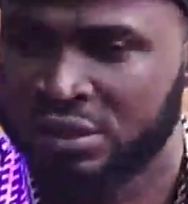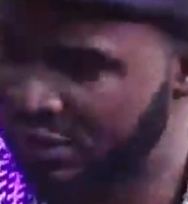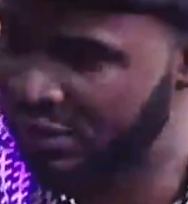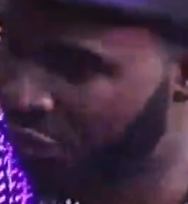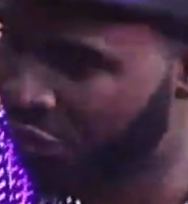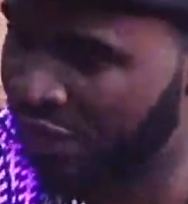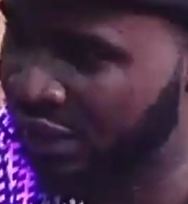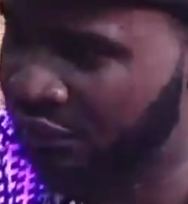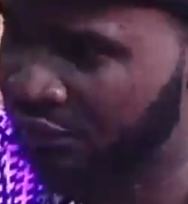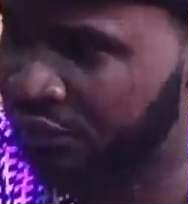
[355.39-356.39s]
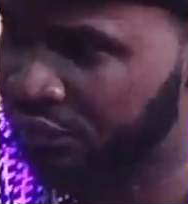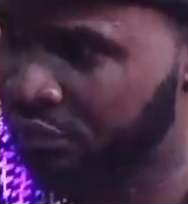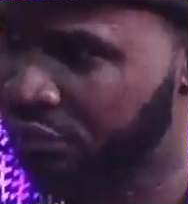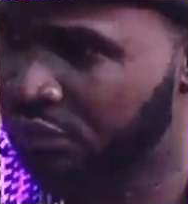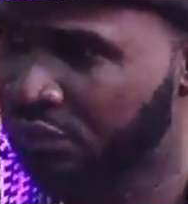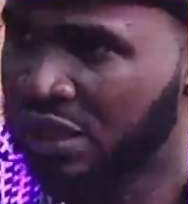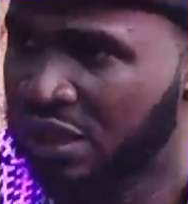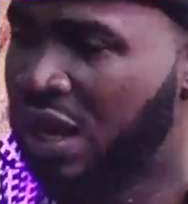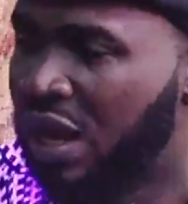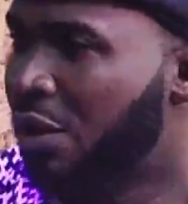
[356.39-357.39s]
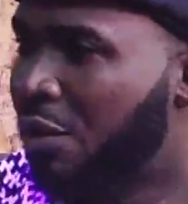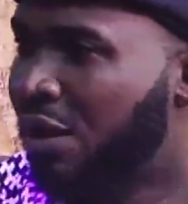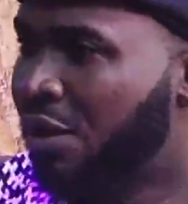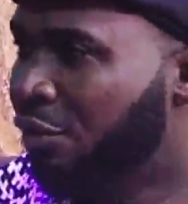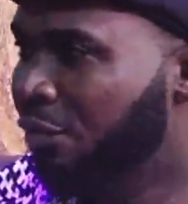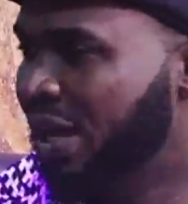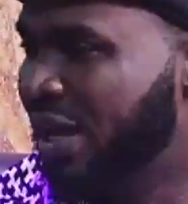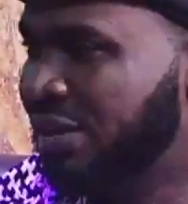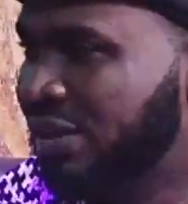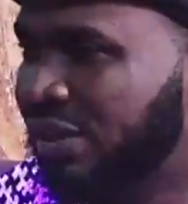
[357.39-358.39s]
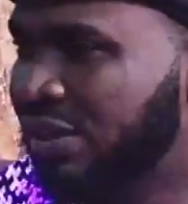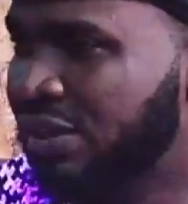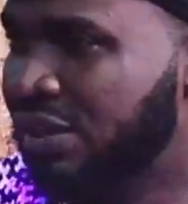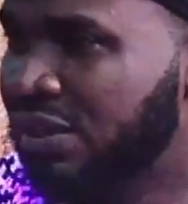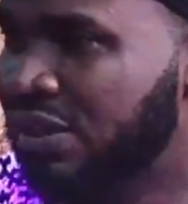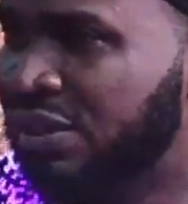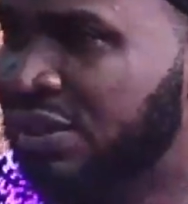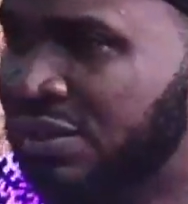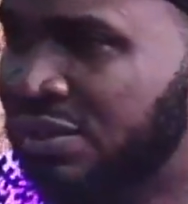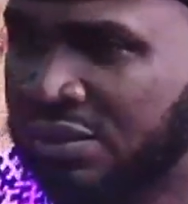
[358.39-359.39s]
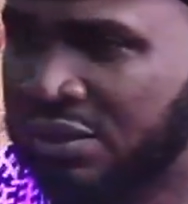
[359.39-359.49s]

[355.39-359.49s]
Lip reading: Secondly, our government is